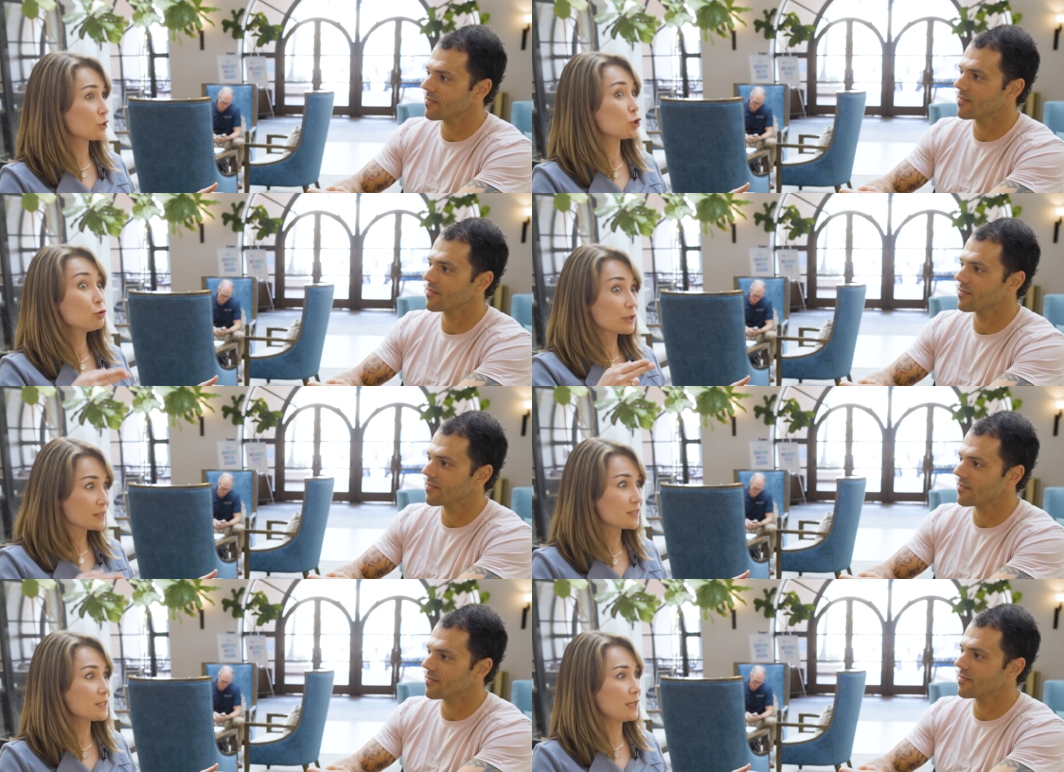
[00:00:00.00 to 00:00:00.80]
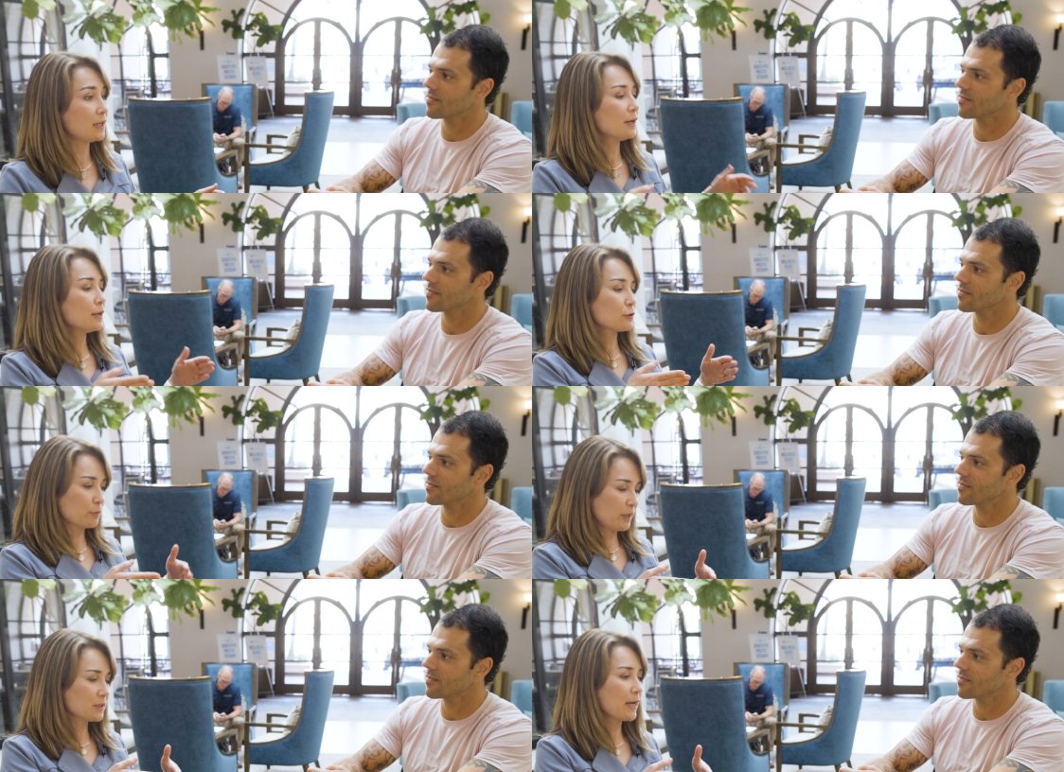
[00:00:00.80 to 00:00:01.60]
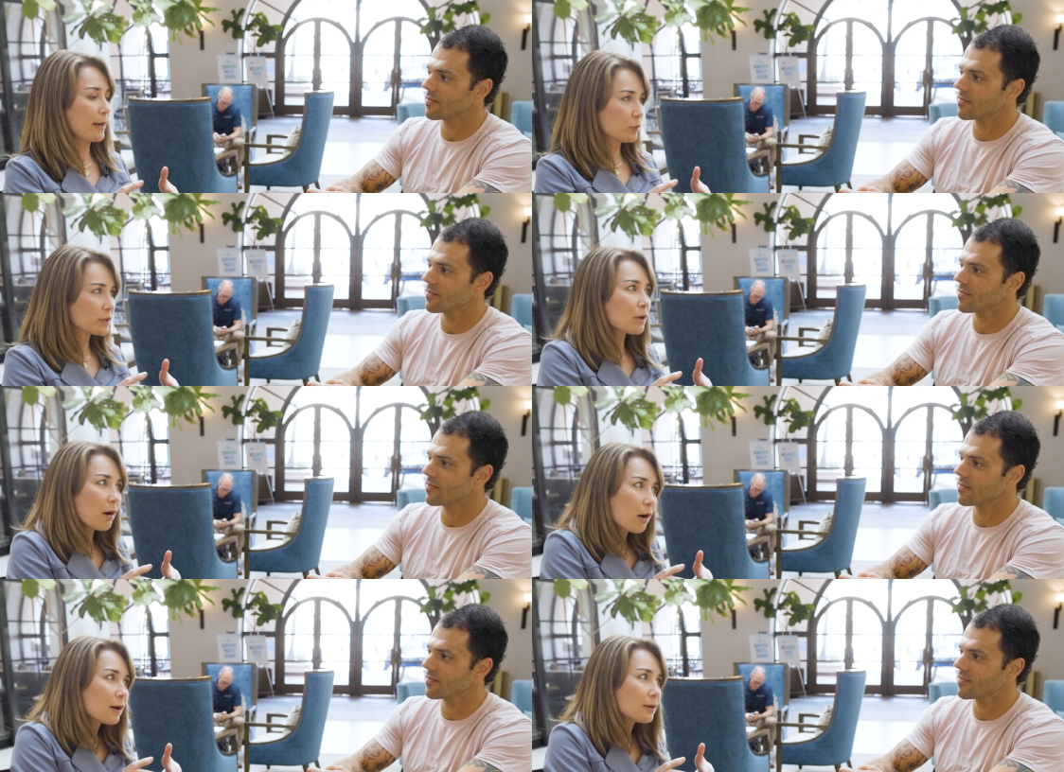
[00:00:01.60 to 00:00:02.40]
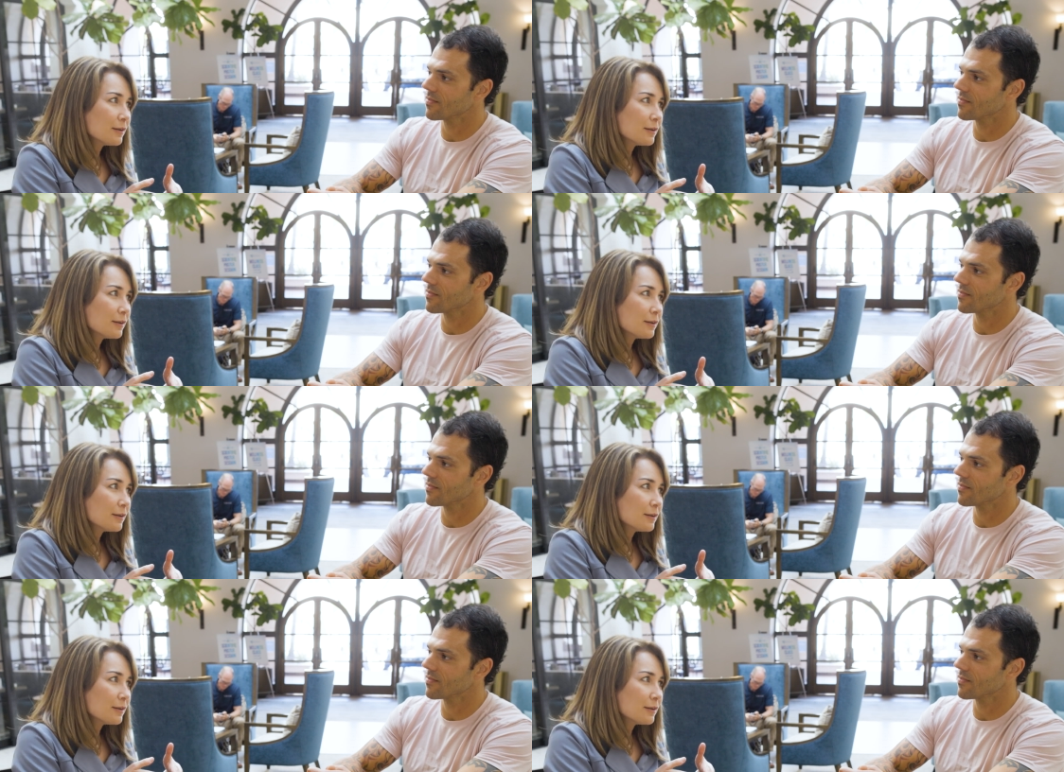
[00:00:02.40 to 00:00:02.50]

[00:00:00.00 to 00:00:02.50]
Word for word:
Speaker 1: You can see there's going to be a time where it's hard